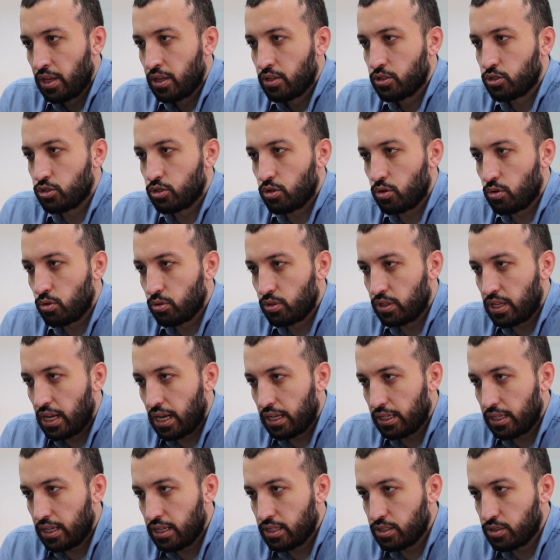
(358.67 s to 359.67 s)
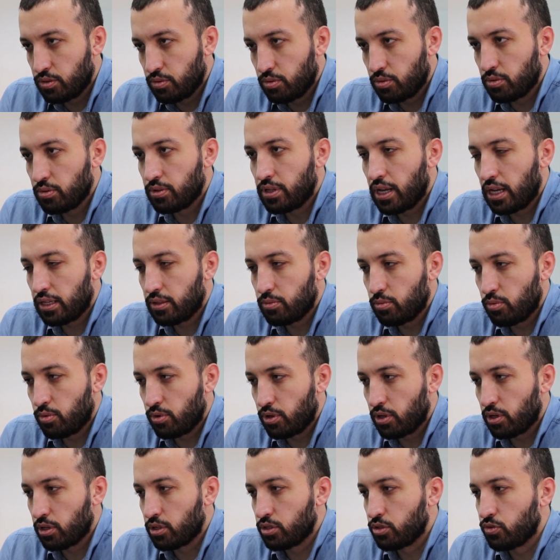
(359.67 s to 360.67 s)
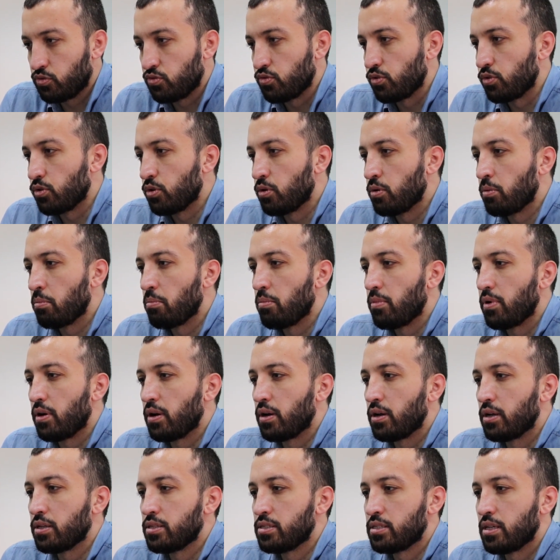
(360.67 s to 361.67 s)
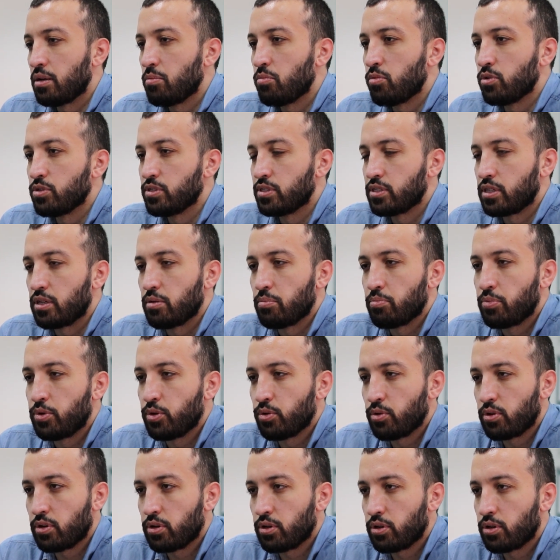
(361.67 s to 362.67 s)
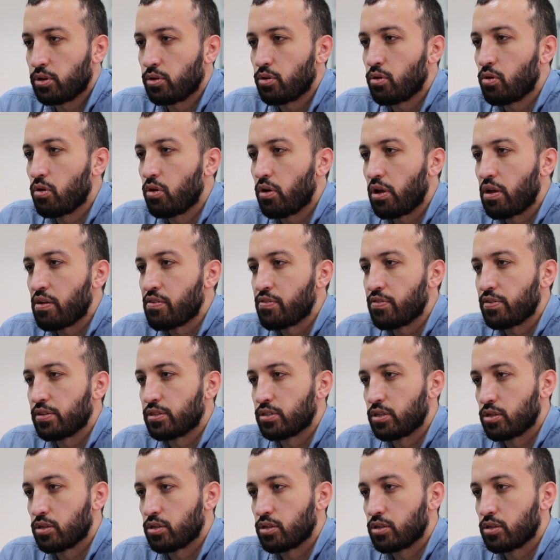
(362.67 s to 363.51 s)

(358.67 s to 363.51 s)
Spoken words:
So that works from someone's computer, or if it's